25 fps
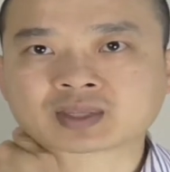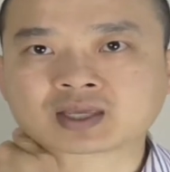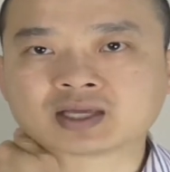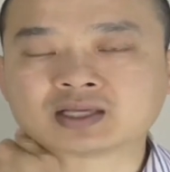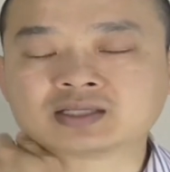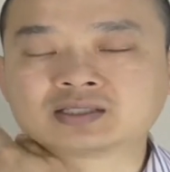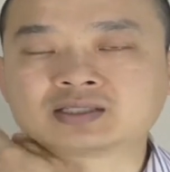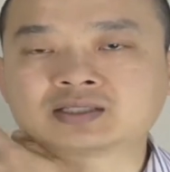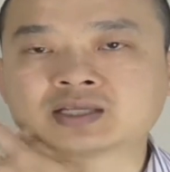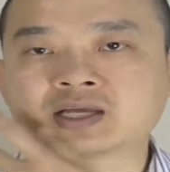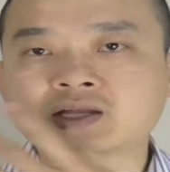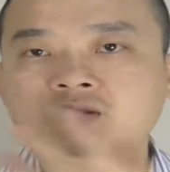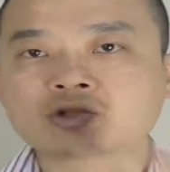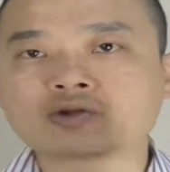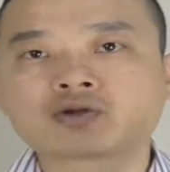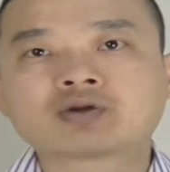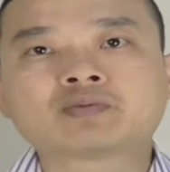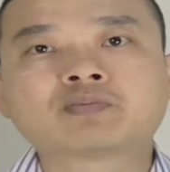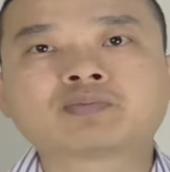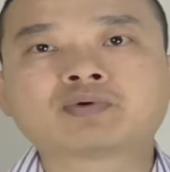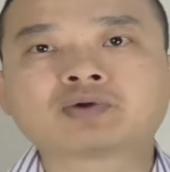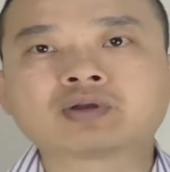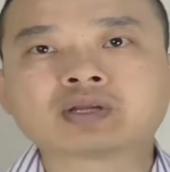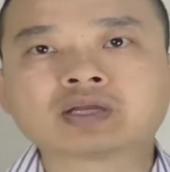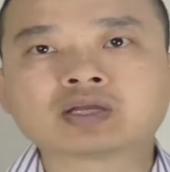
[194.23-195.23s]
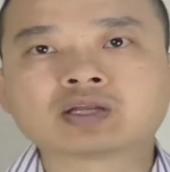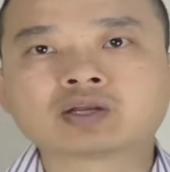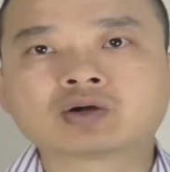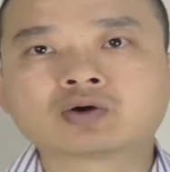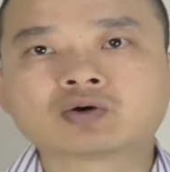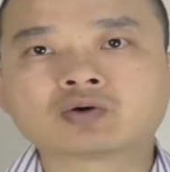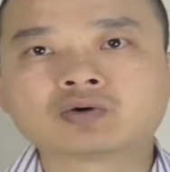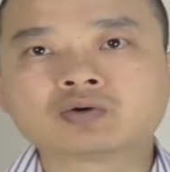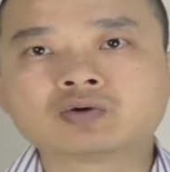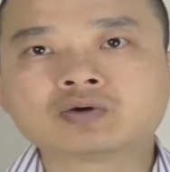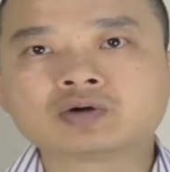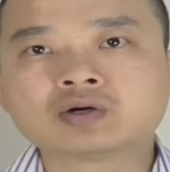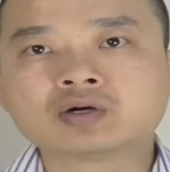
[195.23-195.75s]
Instead, you're going to put
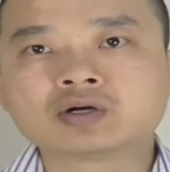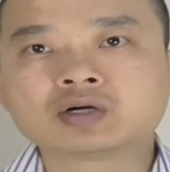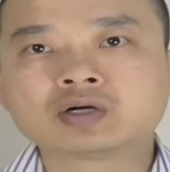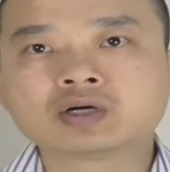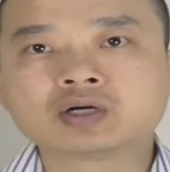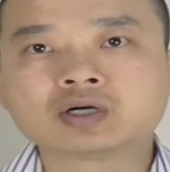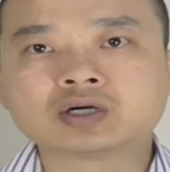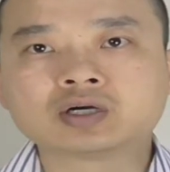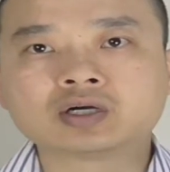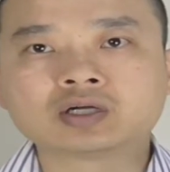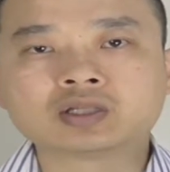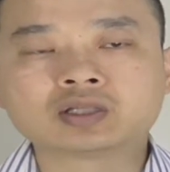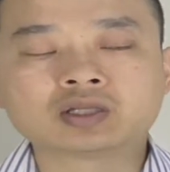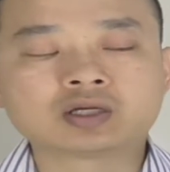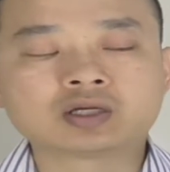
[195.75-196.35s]
needle in